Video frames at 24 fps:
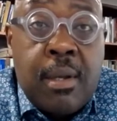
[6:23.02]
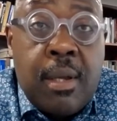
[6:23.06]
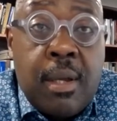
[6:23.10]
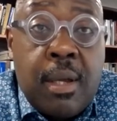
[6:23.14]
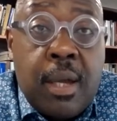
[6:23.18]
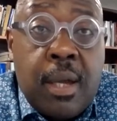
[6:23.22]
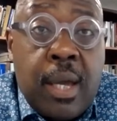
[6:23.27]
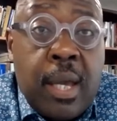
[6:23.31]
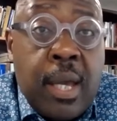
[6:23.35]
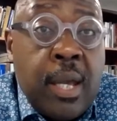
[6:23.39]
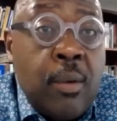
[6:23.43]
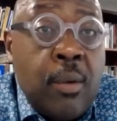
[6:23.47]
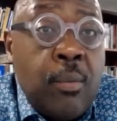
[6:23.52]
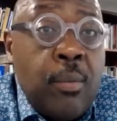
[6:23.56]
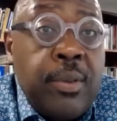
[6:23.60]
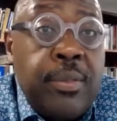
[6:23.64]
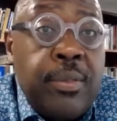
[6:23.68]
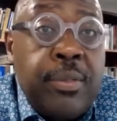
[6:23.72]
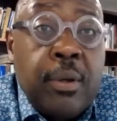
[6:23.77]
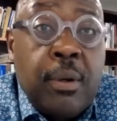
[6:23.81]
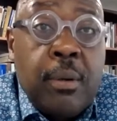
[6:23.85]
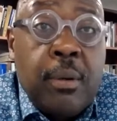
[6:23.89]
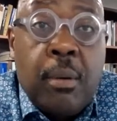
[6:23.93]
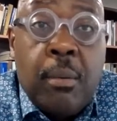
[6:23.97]
And with
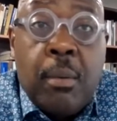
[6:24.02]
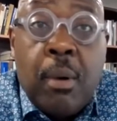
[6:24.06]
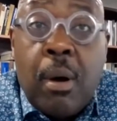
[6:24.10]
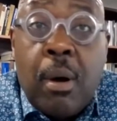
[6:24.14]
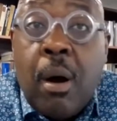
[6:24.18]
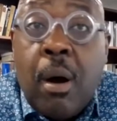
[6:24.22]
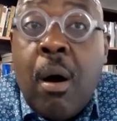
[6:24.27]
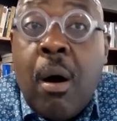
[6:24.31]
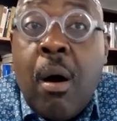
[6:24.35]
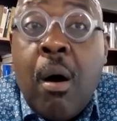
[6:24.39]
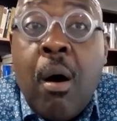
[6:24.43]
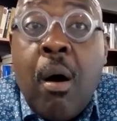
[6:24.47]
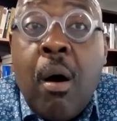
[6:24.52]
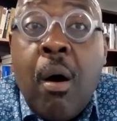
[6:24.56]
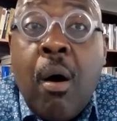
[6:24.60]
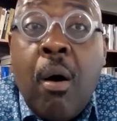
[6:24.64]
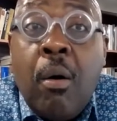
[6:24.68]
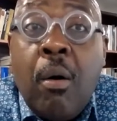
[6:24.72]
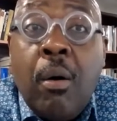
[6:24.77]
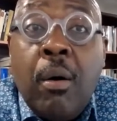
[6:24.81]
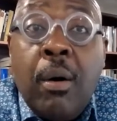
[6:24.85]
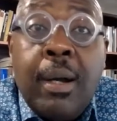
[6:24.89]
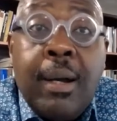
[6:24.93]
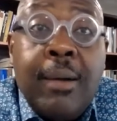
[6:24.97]

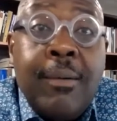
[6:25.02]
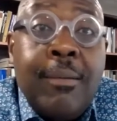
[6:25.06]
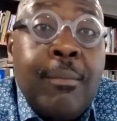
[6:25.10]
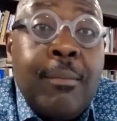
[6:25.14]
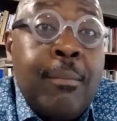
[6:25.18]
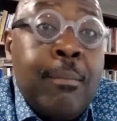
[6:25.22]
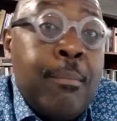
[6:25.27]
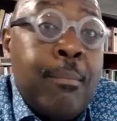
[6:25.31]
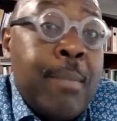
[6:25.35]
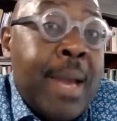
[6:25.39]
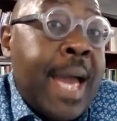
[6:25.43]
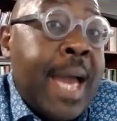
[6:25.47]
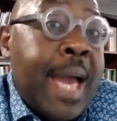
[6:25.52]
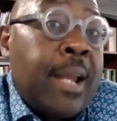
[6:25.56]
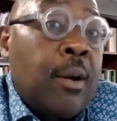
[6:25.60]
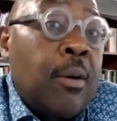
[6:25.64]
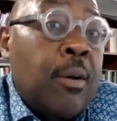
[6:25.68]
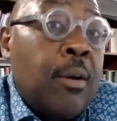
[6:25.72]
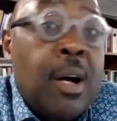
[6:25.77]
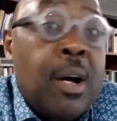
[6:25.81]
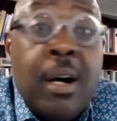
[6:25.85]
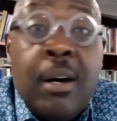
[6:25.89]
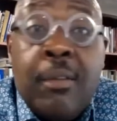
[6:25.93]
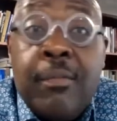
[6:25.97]
all manner
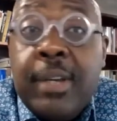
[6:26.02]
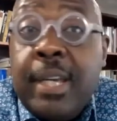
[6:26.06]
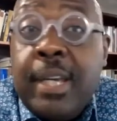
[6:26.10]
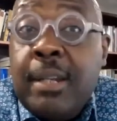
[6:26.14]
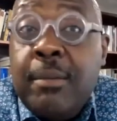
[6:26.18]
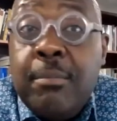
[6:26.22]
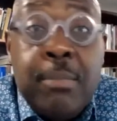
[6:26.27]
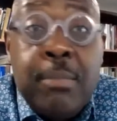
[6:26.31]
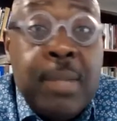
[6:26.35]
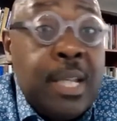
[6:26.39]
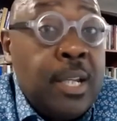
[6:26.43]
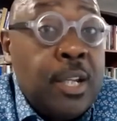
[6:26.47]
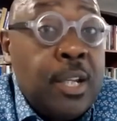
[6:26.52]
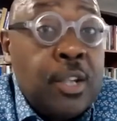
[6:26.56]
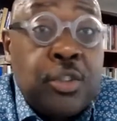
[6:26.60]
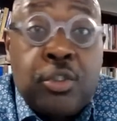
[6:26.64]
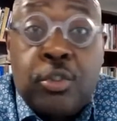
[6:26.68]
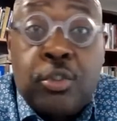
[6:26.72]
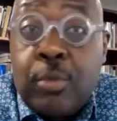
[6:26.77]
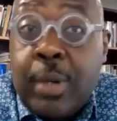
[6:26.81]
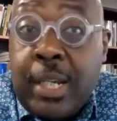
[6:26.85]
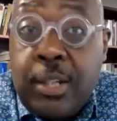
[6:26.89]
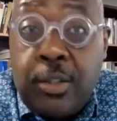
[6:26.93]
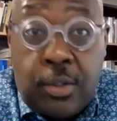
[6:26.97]
of
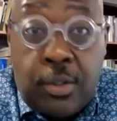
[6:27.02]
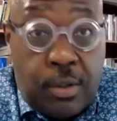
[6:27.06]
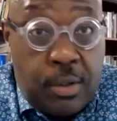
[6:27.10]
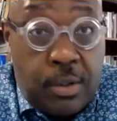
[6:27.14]
administrator,